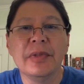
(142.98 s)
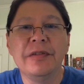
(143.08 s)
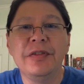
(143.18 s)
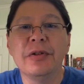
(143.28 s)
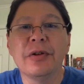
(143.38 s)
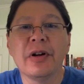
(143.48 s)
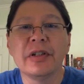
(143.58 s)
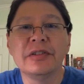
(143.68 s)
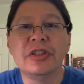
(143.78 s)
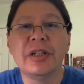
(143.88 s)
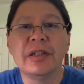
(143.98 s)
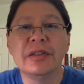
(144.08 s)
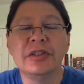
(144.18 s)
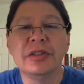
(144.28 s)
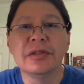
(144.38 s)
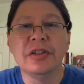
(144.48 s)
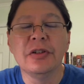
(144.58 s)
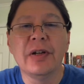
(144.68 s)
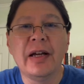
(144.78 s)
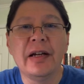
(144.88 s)
If you are a judge,
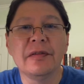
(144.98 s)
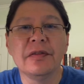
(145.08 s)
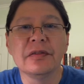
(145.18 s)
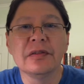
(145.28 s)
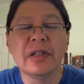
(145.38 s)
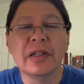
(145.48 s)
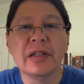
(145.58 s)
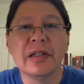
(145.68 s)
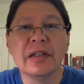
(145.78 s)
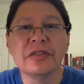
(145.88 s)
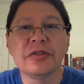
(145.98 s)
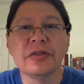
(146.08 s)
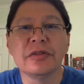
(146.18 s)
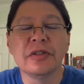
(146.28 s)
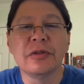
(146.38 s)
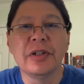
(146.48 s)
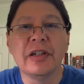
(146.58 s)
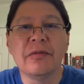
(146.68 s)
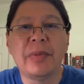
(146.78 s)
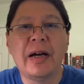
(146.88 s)
you have a certain degree
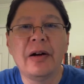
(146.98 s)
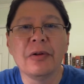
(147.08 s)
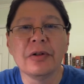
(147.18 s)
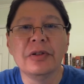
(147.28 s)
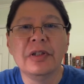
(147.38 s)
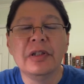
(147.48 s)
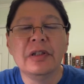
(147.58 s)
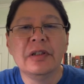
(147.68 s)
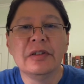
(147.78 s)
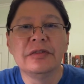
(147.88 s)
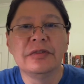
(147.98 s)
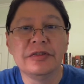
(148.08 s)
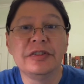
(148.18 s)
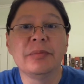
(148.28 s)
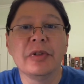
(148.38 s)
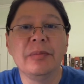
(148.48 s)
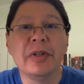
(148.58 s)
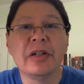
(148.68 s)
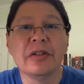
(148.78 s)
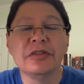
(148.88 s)
of power simply
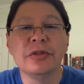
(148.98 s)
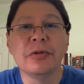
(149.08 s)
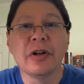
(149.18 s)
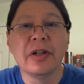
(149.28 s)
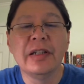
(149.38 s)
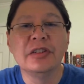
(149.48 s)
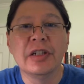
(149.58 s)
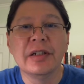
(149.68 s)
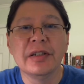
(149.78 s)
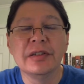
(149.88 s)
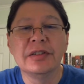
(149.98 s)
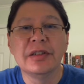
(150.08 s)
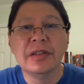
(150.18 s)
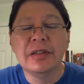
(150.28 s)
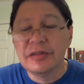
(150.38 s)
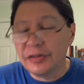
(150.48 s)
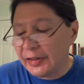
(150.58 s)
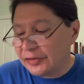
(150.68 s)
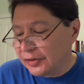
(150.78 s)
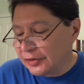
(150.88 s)
because you are a judge. So
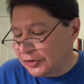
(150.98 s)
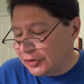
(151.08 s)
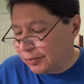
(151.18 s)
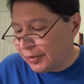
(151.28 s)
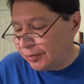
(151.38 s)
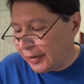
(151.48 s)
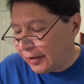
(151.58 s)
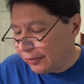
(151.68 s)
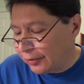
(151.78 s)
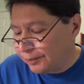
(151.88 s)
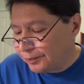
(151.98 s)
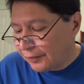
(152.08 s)
that's legitimate power.